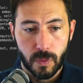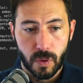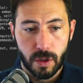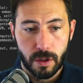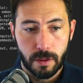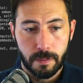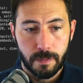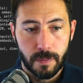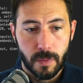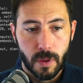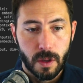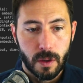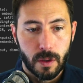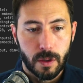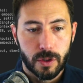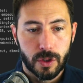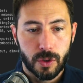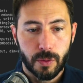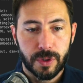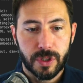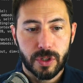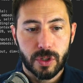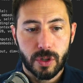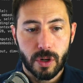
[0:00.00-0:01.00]
Okay.
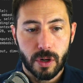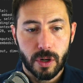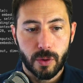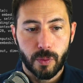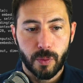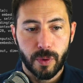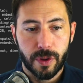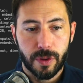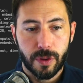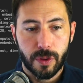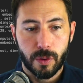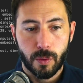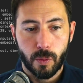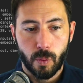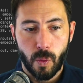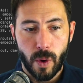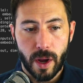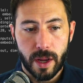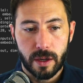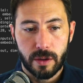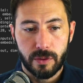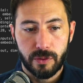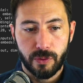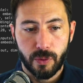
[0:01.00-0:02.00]
So we start with
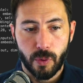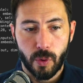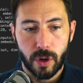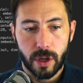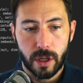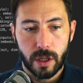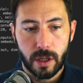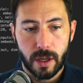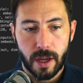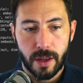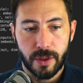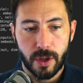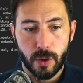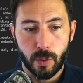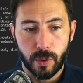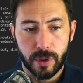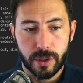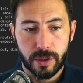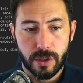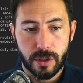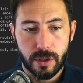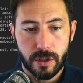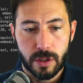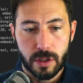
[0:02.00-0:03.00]
when and 40 and then
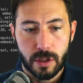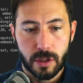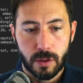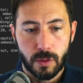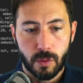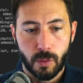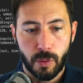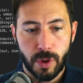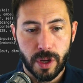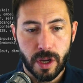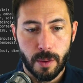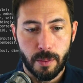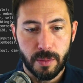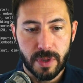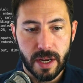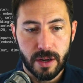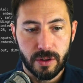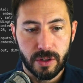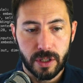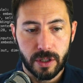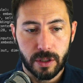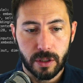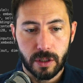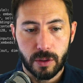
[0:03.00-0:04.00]
winters. We come
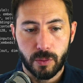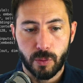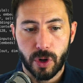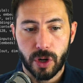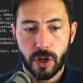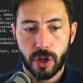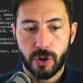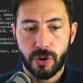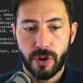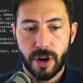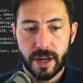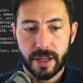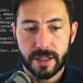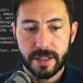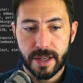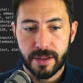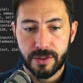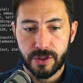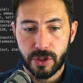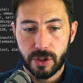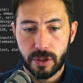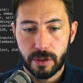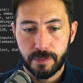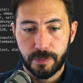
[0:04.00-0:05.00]
down here and we're going to create a
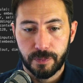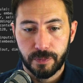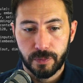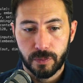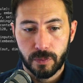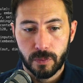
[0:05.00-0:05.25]
tensor.